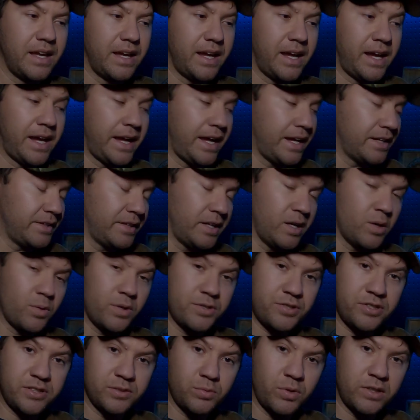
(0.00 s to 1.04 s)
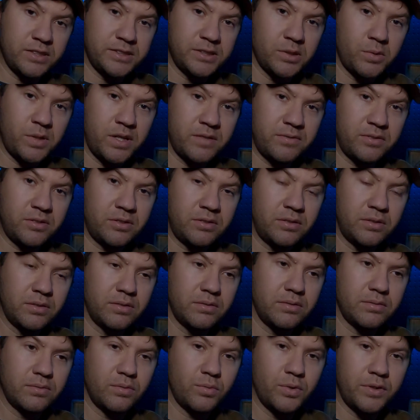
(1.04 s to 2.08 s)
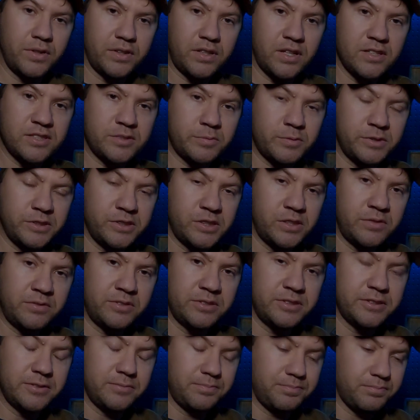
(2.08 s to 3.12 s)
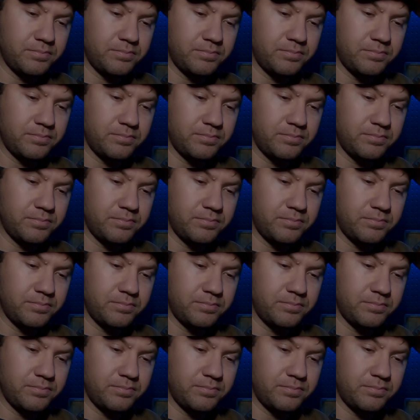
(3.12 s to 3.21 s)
I had no issues whatsoever with the customer service.